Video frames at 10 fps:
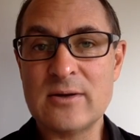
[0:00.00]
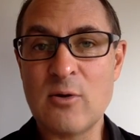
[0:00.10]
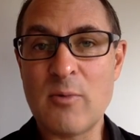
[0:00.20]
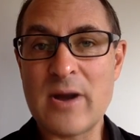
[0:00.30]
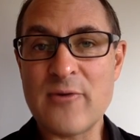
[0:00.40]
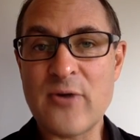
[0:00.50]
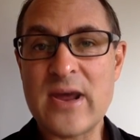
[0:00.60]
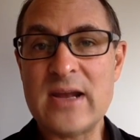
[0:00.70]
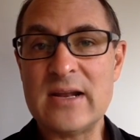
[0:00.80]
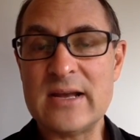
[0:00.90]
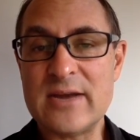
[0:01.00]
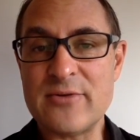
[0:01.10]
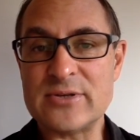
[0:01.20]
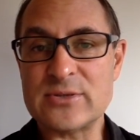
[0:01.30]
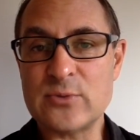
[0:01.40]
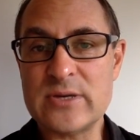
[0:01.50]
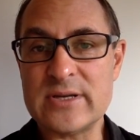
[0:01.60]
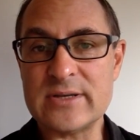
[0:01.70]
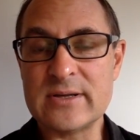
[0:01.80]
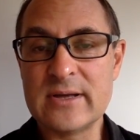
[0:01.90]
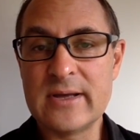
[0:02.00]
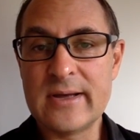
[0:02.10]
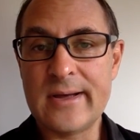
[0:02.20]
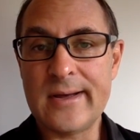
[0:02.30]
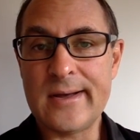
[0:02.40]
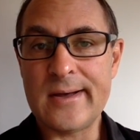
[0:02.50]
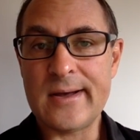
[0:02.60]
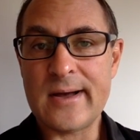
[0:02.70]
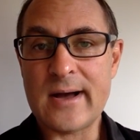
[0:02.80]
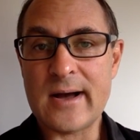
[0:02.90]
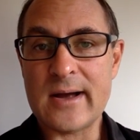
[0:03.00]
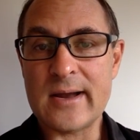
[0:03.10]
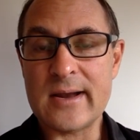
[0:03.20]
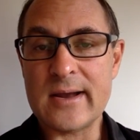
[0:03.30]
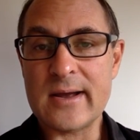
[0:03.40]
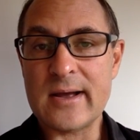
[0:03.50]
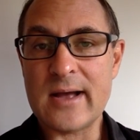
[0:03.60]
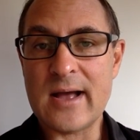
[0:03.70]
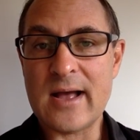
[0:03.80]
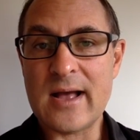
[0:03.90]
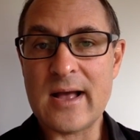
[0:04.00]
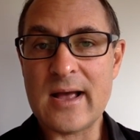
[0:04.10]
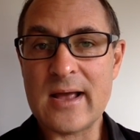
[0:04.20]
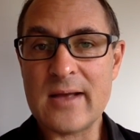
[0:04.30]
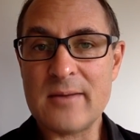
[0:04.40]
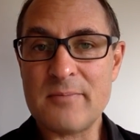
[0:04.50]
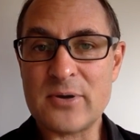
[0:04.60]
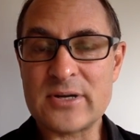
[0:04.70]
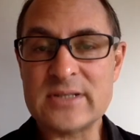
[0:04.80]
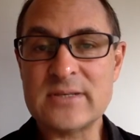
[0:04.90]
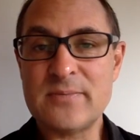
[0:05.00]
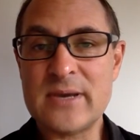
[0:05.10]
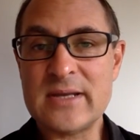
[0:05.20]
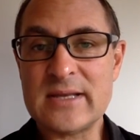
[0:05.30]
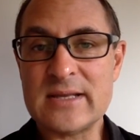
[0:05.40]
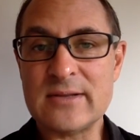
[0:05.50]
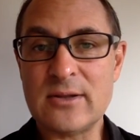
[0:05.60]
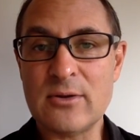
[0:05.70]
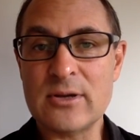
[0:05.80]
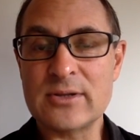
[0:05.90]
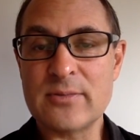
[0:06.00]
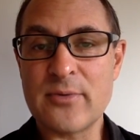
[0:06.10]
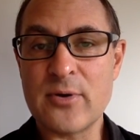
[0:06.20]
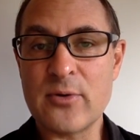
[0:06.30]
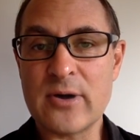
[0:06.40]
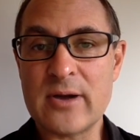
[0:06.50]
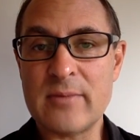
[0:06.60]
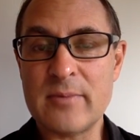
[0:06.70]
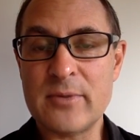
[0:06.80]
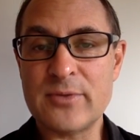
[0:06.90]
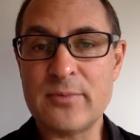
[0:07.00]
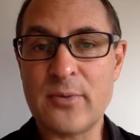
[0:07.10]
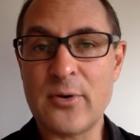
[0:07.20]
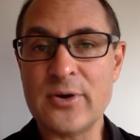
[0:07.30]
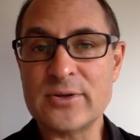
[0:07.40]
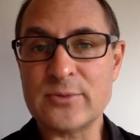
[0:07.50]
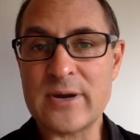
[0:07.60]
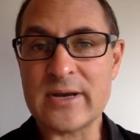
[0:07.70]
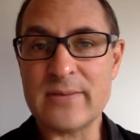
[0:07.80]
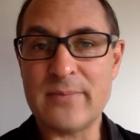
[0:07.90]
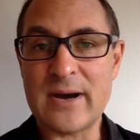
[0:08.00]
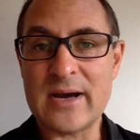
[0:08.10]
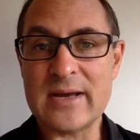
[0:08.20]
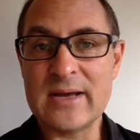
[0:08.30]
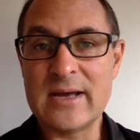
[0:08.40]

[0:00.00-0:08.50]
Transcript: go by rail here in Sweden, I participate in a loyalty program, but the points where I can buy